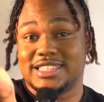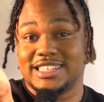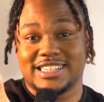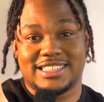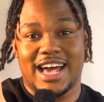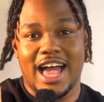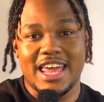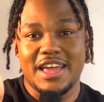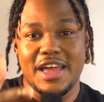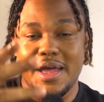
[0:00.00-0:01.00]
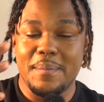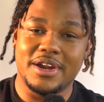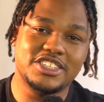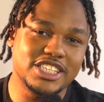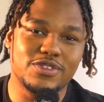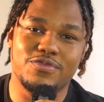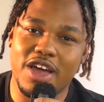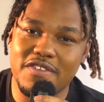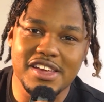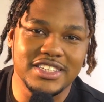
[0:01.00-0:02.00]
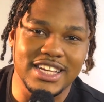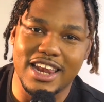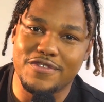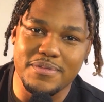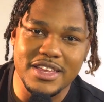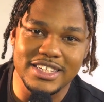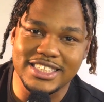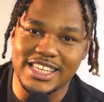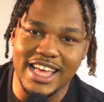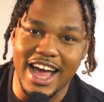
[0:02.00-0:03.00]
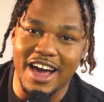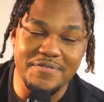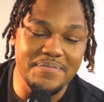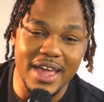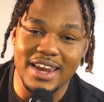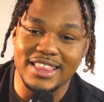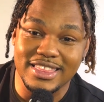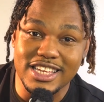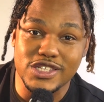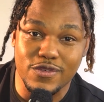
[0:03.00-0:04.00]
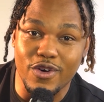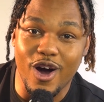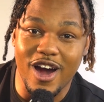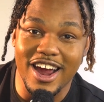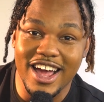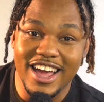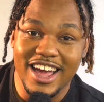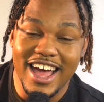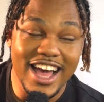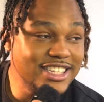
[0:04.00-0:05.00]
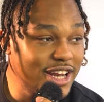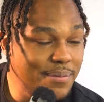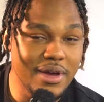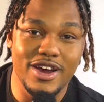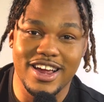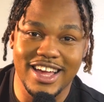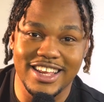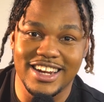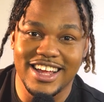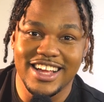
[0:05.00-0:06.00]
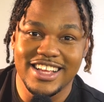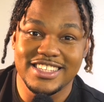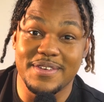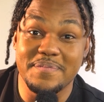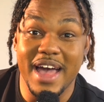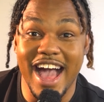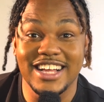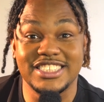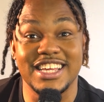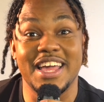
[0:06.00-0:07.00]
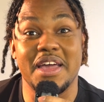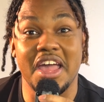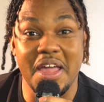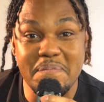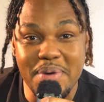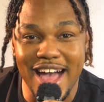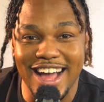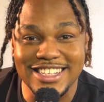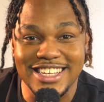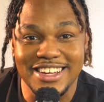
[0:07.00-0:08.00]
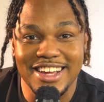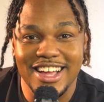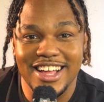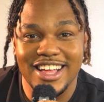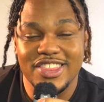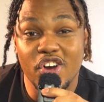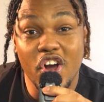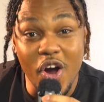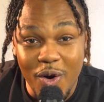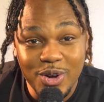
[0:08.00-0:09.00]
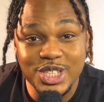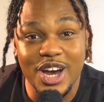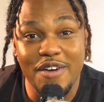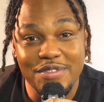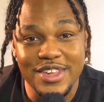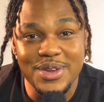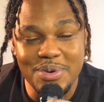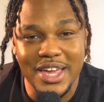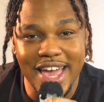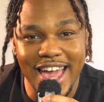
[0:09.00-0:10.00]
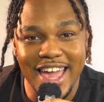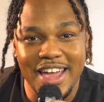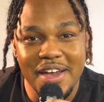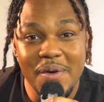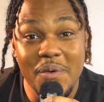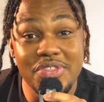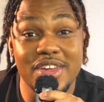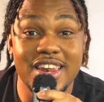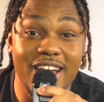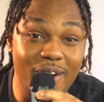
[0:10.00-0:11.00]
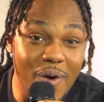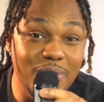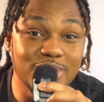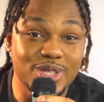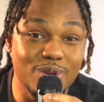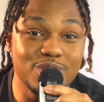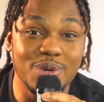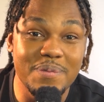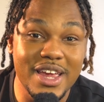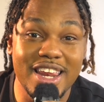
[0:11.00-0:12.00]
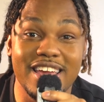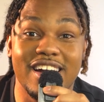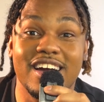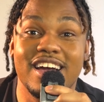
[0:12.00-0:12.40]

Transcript: can decide. But it's just very exciting for me to see that I've made it this far as an American to actually impact the culture of the UK within their own social media